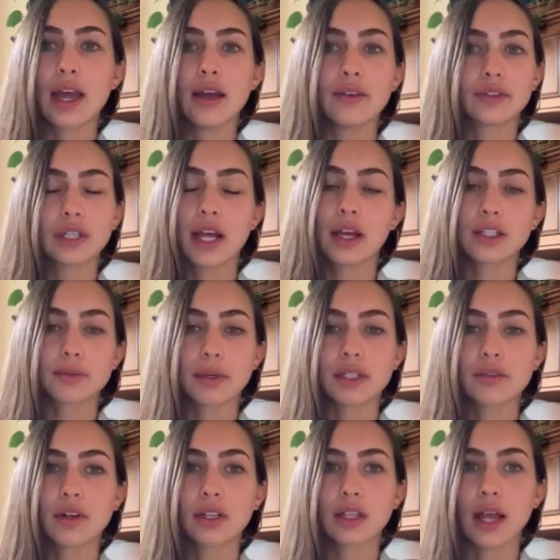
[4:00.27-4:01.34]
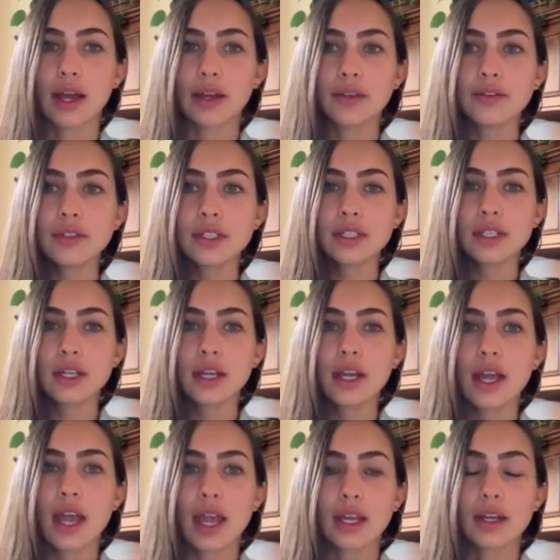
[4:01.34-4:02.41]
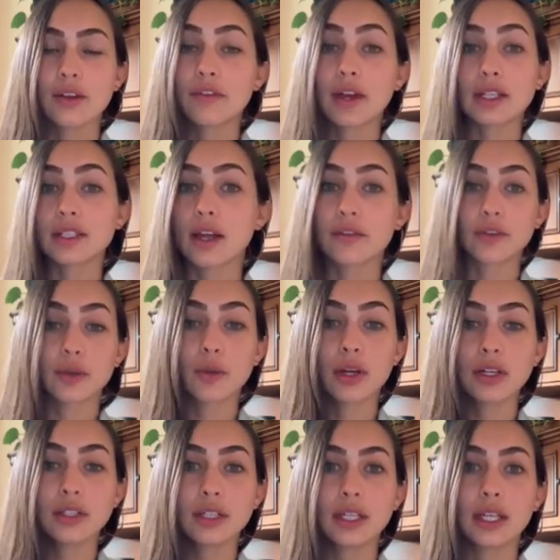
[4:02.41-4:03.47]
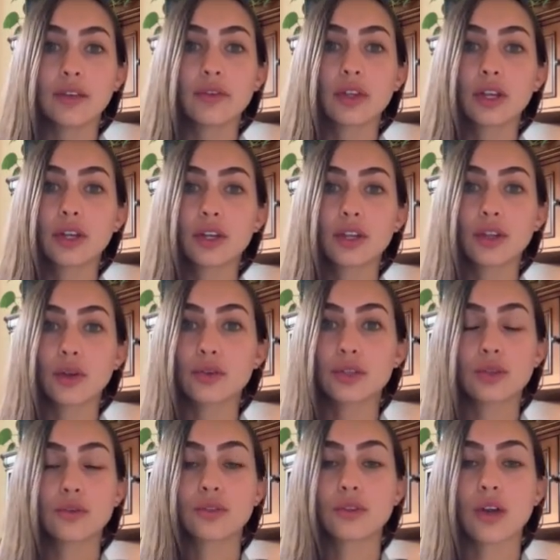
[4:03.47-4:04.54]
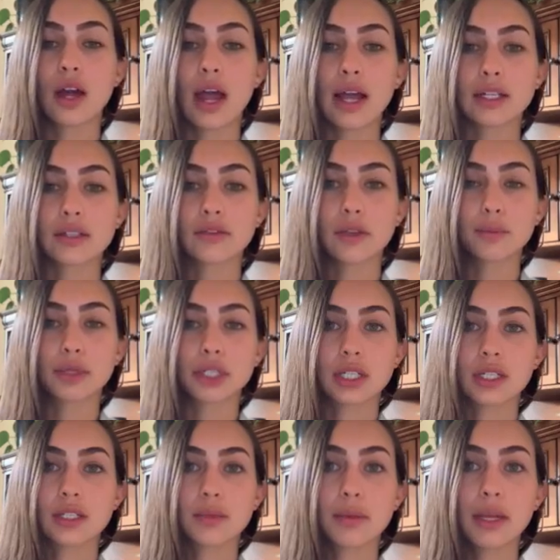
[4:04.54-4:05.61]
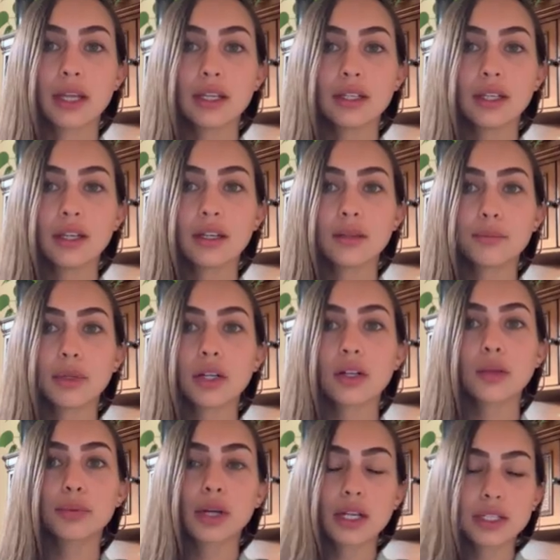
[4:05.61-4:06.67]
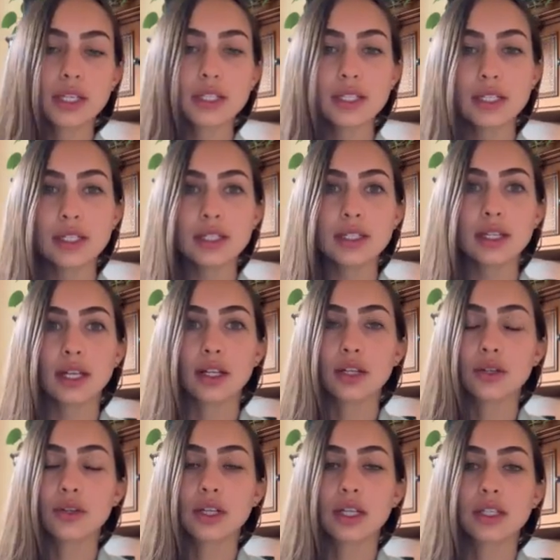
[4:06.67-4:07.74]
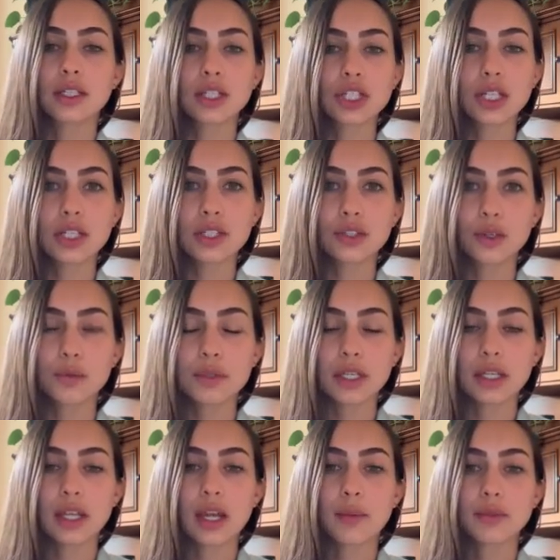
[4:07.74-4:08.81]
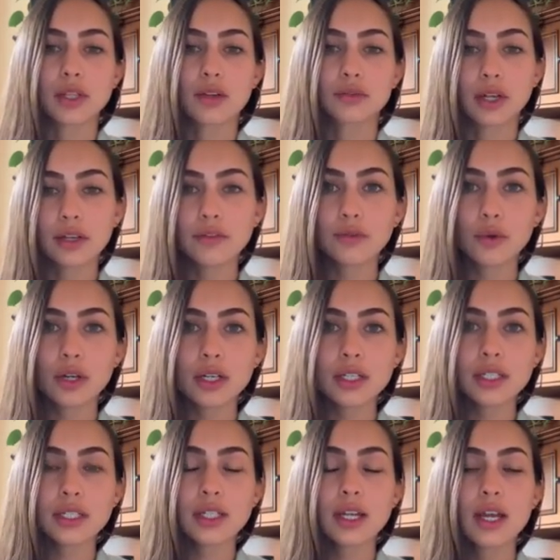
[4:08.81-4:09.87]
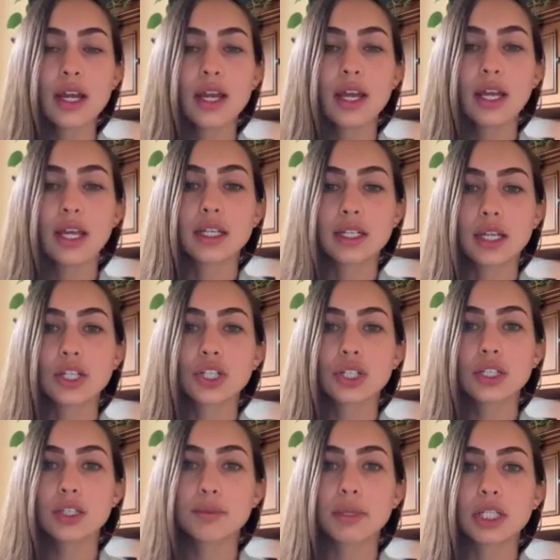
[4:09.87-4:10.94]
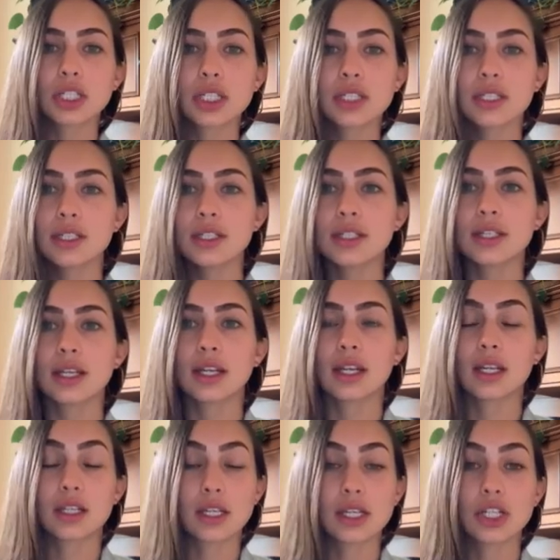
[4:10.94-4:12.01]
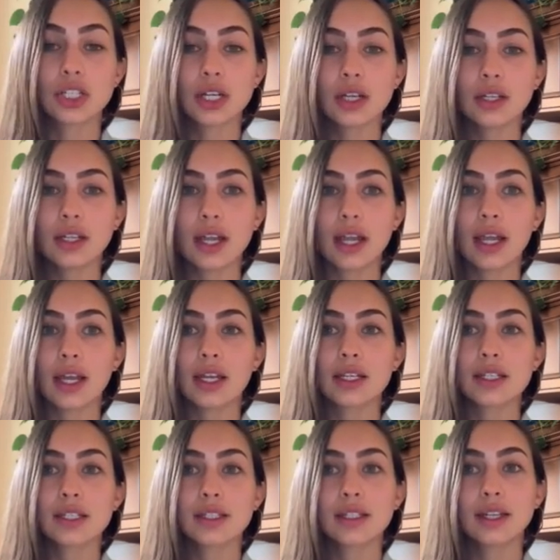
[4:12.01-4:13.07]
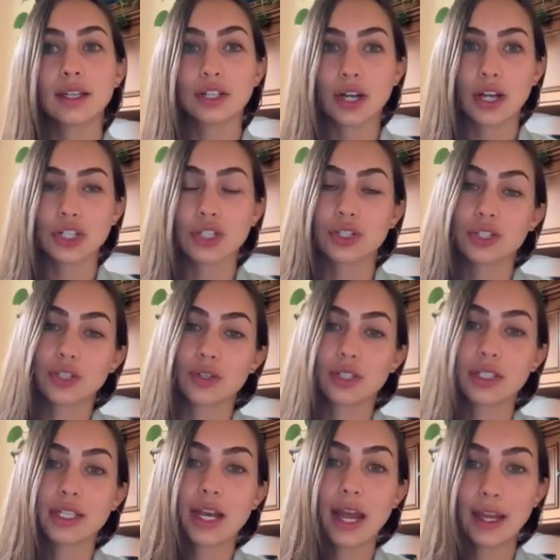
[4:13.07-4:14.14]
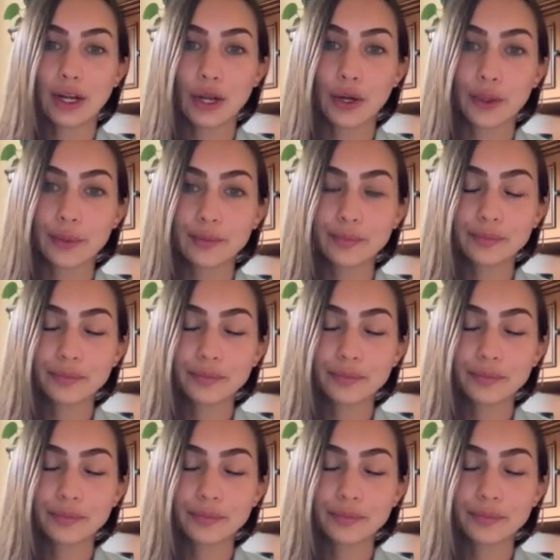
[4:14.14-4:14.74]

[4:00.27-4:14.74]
every aspect of our lives, and it affects everyone, even those who do not actively participate in political processes, including indigenous groups in the Amazon rainforest, endangered species in Indonesia, and international students in Idaho.